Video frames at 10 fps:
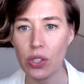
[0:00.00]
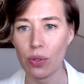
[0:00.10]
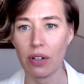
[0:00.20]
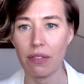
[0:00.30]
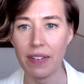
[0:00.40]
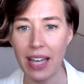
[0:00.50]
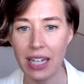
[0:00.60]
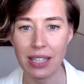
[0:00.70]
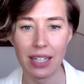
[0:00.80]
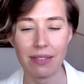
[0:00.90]
or
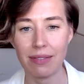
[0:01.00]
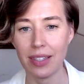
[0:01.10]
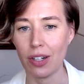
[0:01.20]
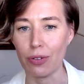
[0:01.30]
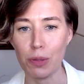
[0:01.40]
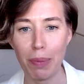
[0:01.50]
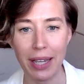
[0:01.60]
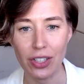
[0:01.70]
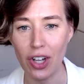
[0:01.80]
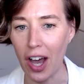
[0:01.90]
event that,
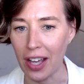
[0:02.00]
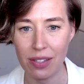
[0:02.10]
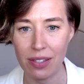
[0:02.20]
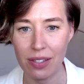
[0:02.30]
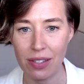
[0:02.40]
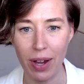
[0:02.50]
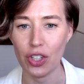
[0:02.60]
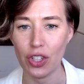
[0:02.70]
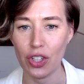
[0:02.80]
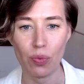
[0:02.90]
spiked costs, right?
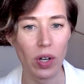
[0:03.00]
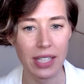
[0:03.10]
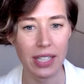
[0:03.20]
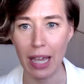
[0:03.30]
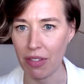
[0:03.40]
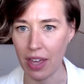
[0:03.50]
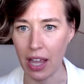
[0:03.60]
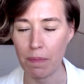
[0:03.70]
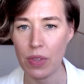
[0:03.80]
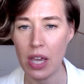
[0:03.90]
Just one-time
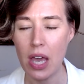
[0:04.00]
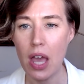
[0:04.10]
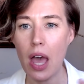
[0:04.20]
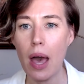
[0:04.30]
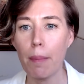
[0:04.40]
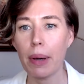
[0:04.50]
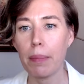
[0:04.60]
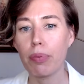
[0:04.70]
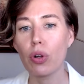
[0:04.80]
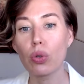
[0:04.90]
thing.
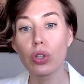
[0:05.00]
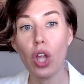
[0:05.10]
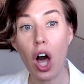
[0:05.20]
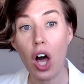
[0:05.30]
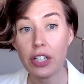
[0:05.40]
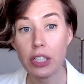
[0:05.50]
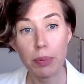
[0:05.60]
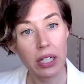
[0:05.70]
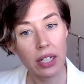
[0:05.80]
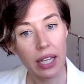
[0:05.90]
But prolonged
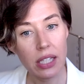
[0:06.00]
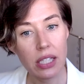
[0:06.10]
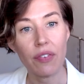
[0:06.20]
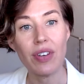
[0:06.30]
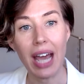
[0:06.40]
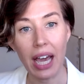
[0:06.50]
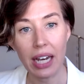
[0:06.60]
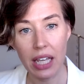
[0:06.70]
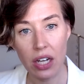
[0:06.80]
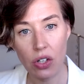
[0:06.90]
periods of not
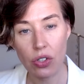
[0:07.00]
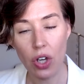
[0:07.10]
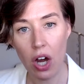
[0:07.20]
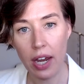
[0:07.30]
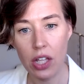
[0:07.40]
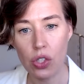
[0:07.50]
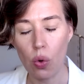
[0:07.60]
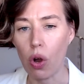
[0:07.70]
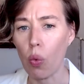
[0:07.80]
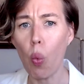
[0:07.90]
hitting your targets
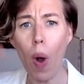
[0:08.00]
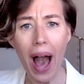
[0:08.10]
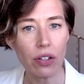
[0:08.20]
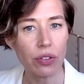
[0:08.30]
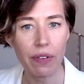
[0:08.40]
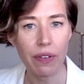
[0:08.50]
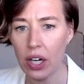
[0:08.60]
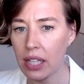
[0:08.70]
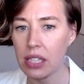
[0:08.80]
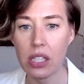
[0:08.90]
or wild
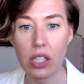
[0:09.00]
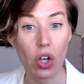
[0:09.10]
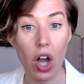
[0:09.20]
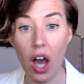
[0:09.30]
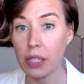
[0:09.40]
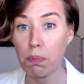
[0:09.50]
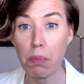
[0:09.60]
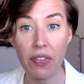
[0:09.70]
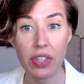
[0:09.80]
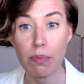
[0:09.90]
variances in costs
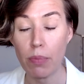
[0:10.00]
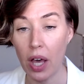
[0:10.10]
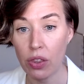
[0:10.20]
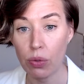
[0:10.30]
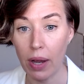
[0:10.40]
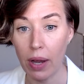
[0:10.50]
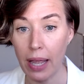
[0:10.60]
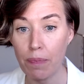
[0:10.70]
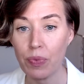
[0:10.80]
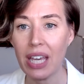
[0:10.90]
month to month,
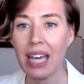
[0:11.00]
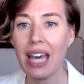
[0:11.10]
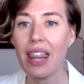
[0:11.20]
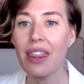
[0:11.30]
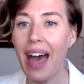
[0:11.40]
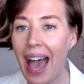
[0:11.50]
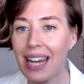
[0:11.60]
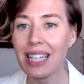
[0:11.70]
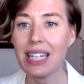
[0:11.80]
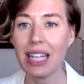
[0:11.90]
right?
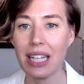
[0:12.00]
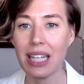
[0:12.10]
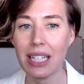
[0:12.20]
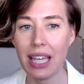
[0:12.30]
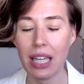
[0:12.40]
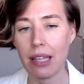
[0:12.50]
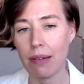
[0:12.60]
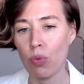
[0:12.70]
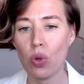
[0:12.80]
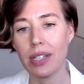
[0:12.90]
That can indicate that
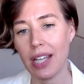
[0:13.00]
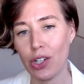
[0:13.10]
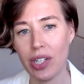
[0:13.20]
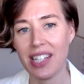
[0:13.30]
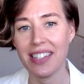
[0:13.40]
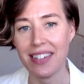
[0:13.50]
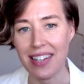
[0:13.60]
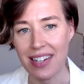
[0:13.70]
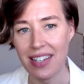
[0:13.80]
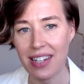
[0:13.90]
more attention is
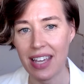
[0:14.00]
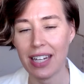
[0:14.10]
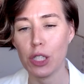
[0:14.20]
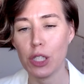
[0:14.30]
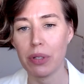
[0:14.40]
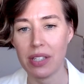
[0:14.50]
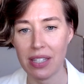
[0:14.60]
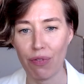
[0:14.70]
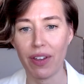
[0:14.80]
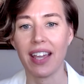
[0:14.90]
needed in a
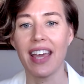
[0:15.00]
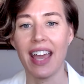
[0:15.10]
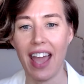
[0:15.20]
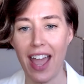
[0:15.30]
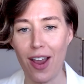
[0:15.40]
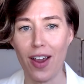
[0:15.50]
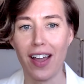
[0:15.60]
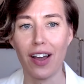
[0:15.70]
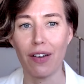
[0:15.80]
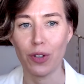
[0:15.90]
specific
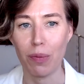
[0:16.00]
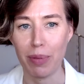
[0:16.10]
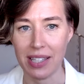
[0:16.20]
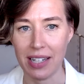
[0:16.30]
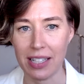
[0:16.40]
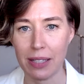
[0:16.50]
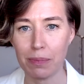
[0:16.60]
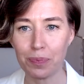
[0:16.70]
area of your business.